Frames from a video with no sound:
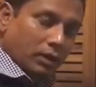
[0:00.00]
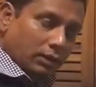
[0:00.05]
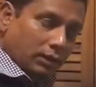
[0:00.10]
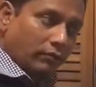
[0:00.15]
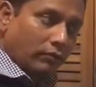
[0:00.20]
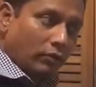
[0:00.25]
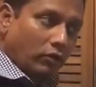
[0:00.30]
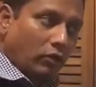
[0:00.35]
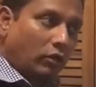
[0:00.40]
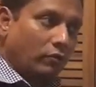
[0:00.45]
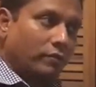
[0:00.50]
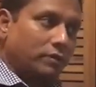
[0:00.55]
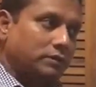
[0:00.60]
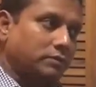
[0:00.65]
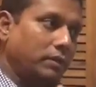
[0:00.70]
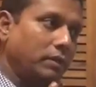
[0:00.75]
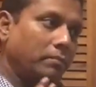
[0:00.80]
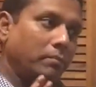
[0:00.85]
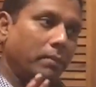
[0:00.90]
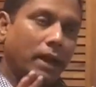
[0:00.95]
there will always
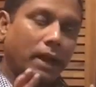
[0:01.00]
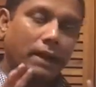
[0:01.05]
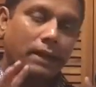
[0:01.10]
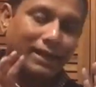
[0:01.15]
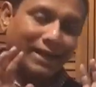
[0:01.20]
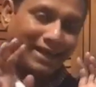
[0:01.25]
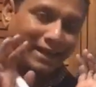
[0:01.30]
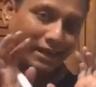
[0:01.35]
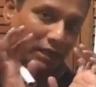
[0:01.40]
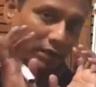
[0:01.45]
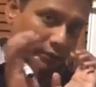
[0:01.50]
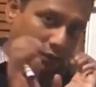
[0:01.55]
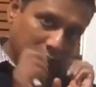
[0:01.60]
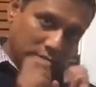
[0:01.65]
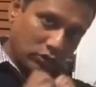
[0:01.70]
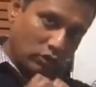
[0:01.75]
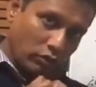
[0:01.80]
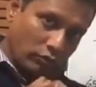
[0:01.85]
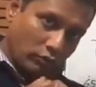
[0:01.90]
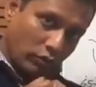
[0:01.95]
be a mild
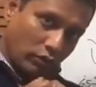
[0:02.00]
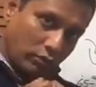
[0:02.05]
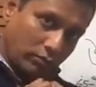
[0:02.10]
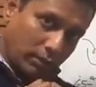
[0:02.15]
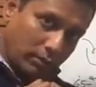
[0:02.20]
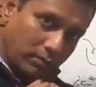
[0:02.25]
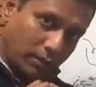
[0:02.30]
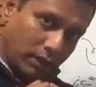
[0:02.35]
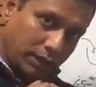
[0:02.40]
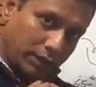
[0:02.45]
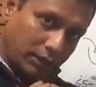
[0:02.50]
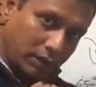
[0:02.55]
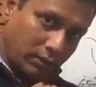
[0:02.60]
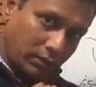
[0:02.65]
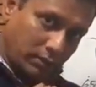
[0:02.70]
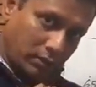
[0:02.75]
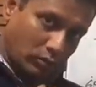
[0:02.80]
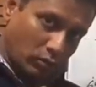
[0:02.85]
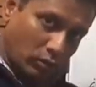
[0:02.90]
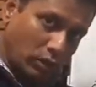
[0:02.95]
intravascular volume depletion,